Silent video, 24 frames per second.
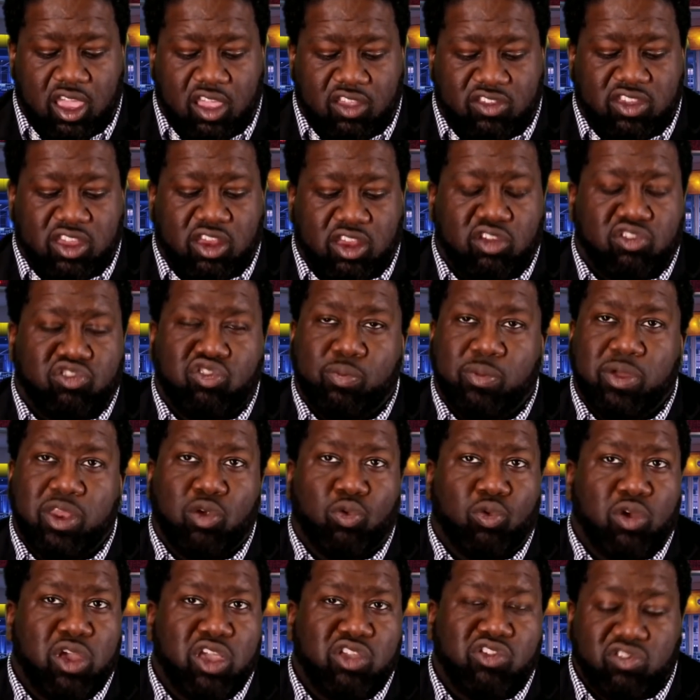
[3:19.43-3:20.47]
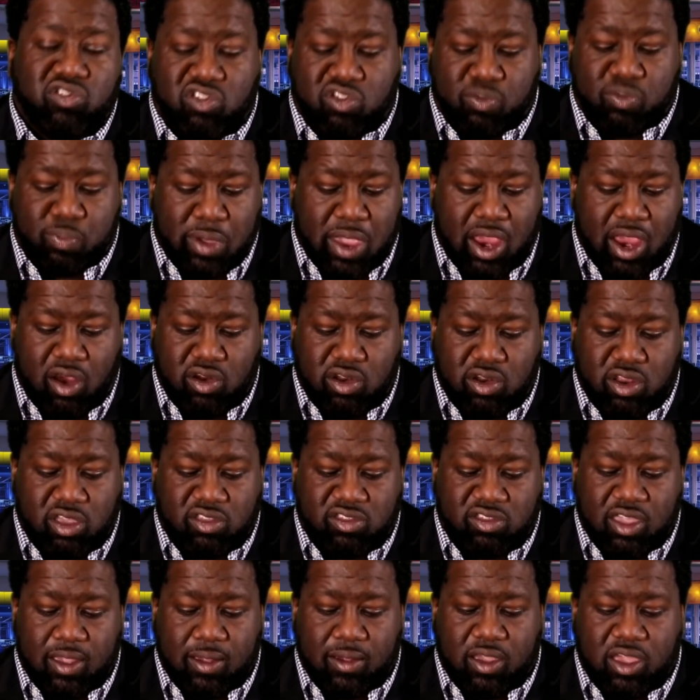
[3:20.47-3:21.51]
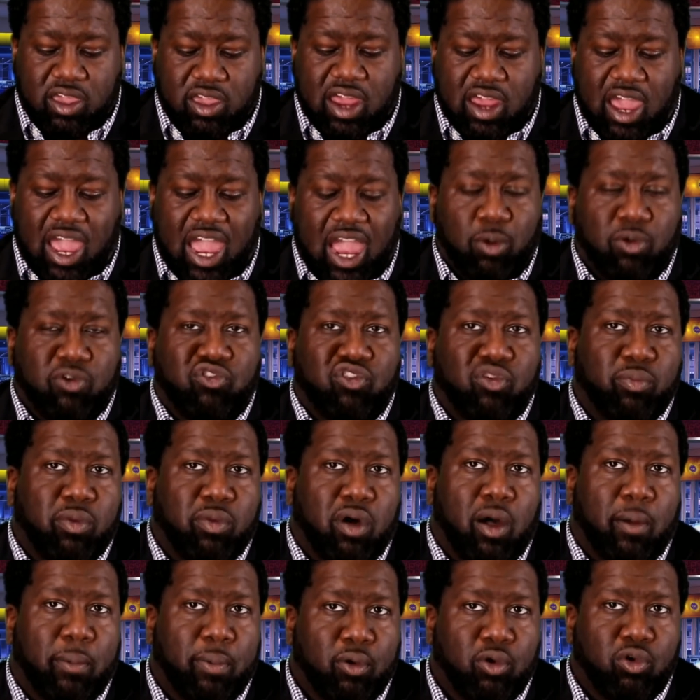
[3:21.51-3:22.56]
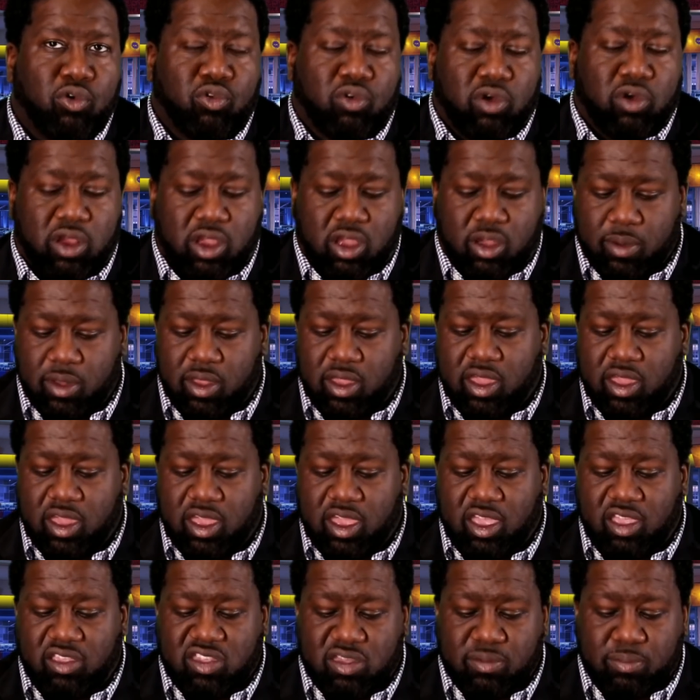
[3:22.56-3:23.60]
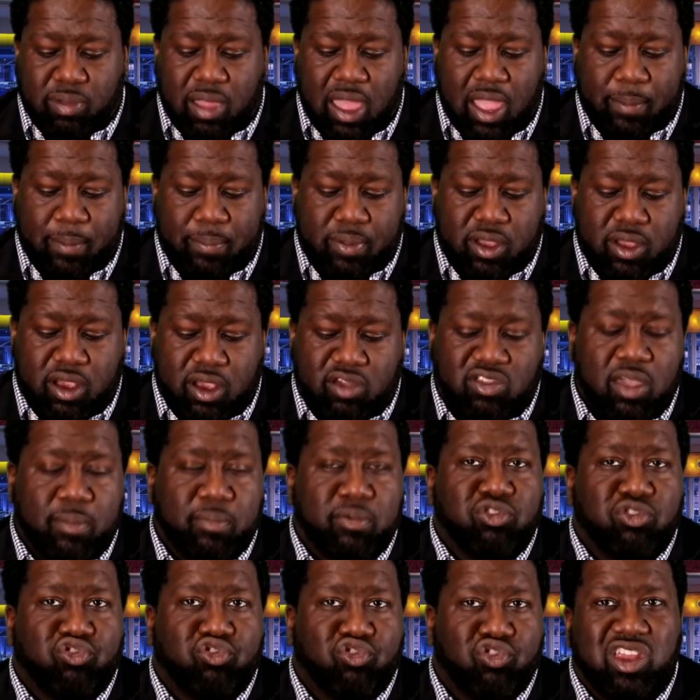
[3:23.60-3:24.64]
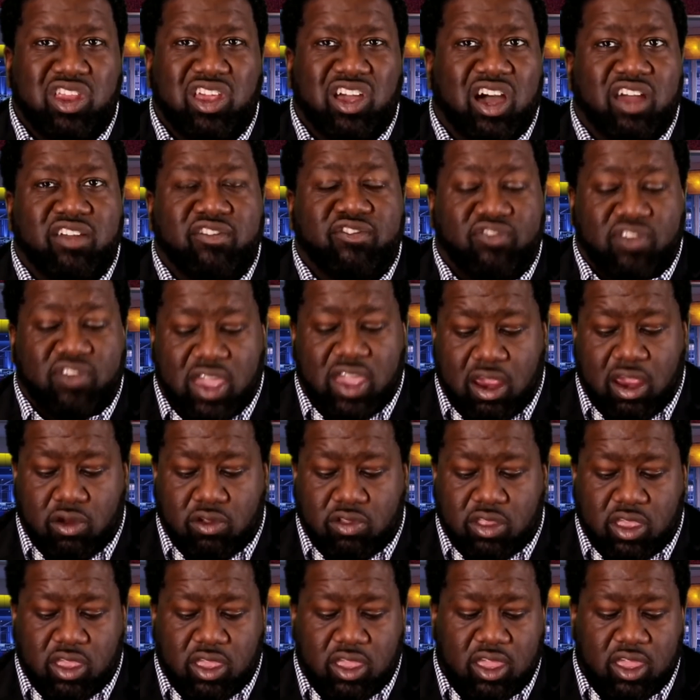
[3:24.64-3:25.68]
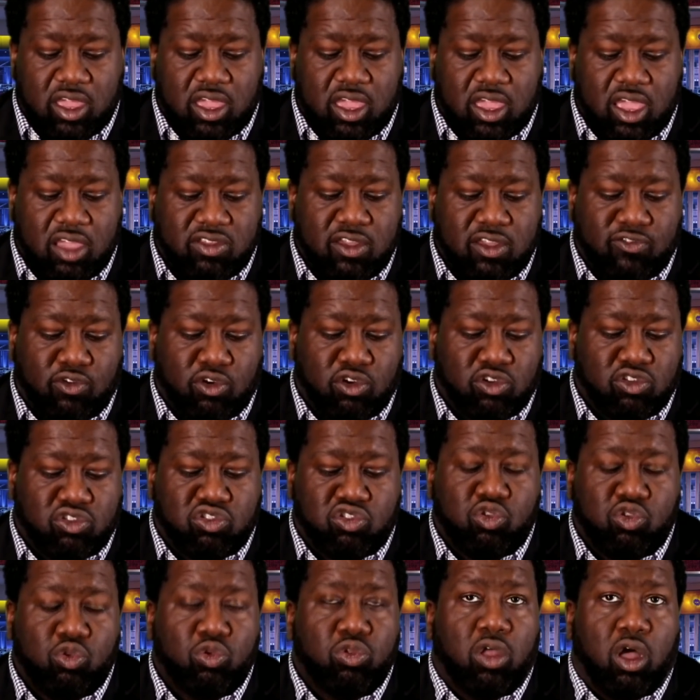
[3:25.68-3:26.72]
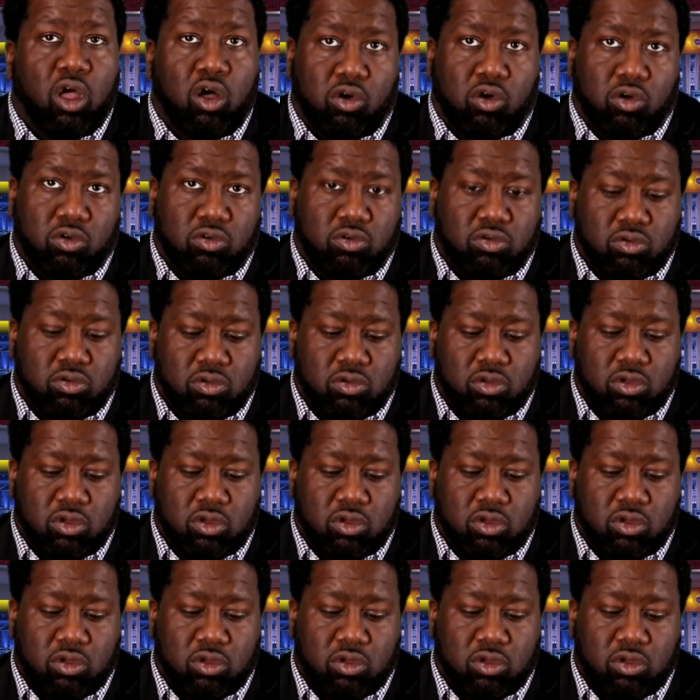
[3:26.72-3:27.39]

He said there's too many racial disparities in the Iowa football program. He said black players have been treated unfairly and said for too long